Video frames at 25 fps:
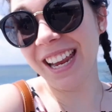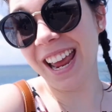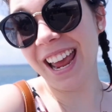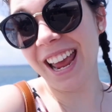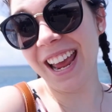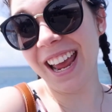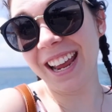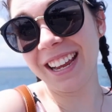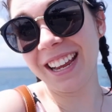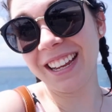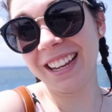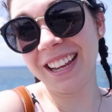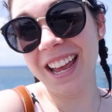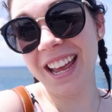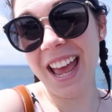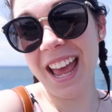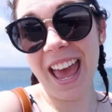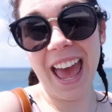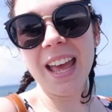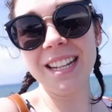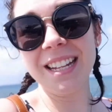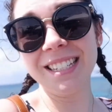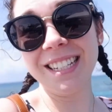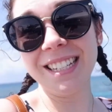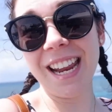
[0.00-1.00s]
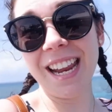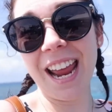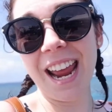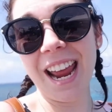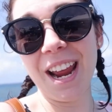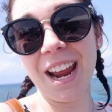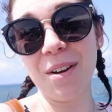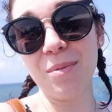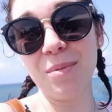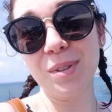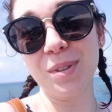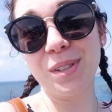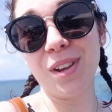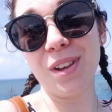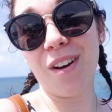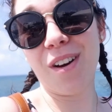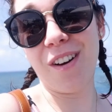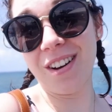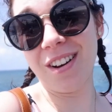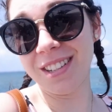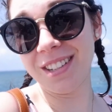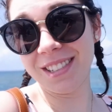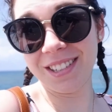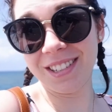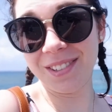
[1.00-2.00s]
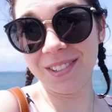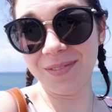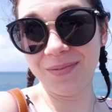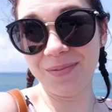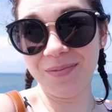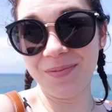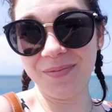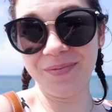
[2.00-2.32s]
today. Today was awesome.